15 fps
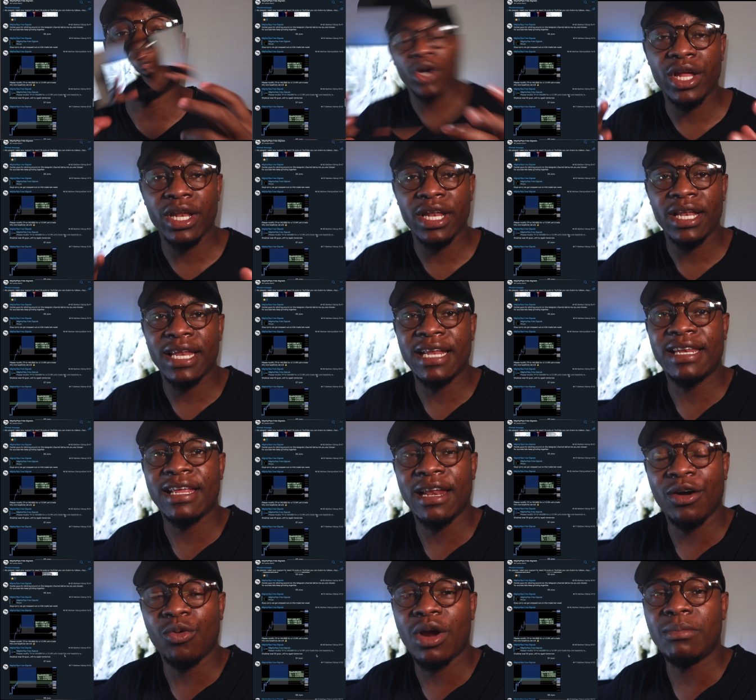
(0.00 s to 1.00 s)
join the
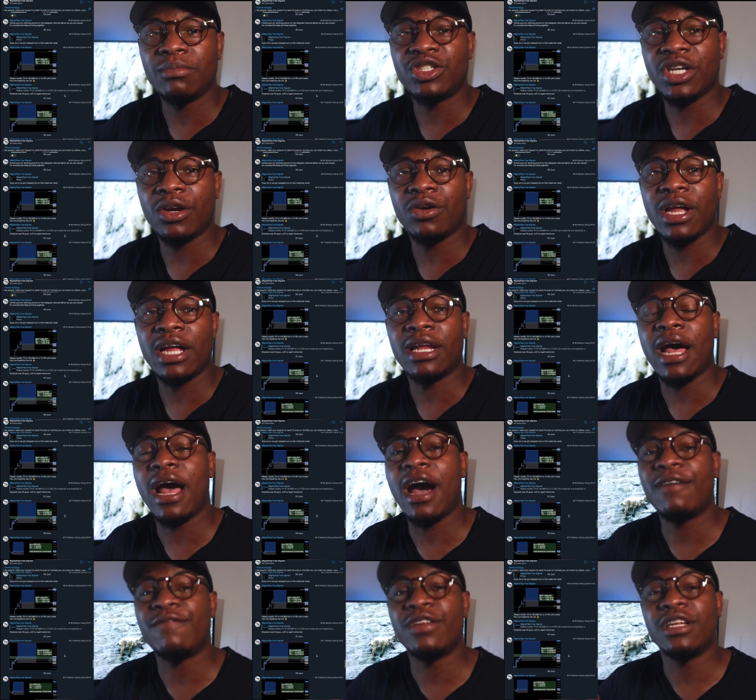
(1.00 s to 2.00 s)
Telegram channel
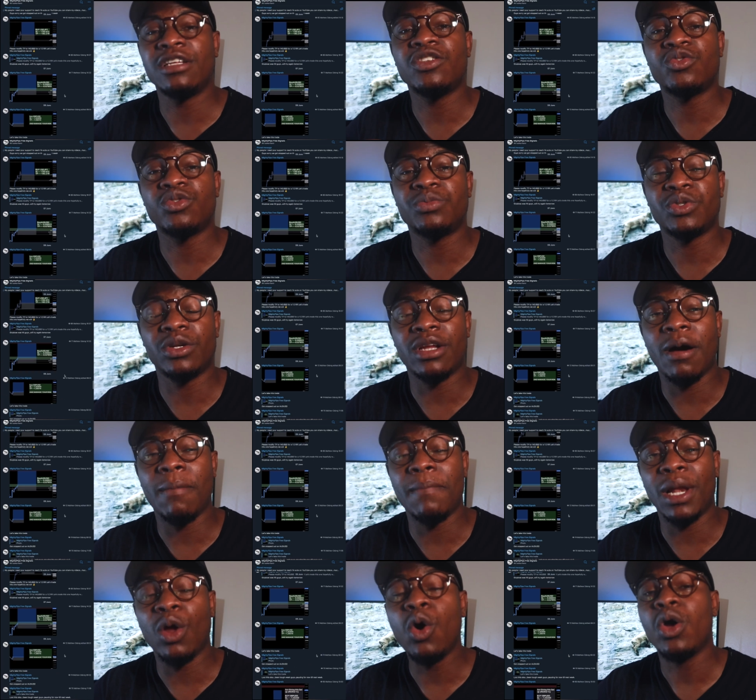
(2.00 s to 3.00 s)
that I have in the description
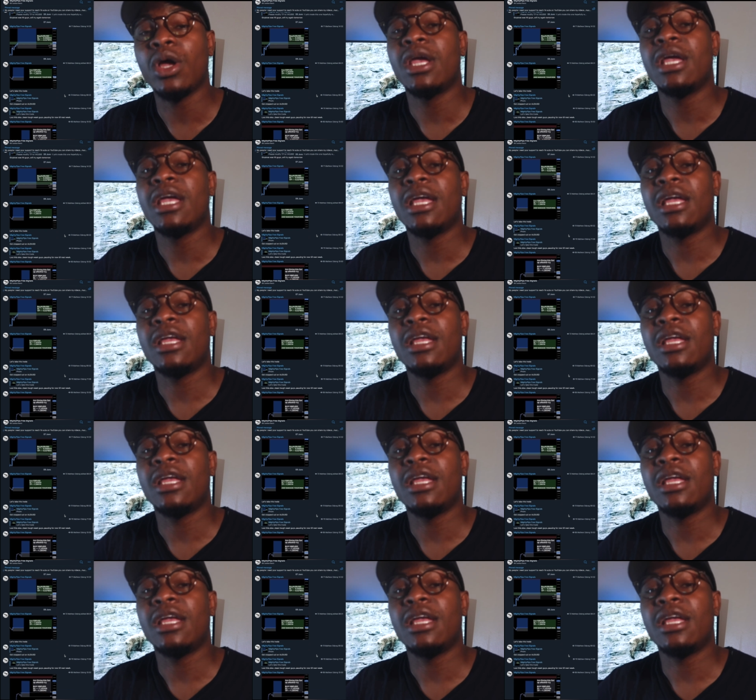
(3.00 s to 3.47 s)
down below.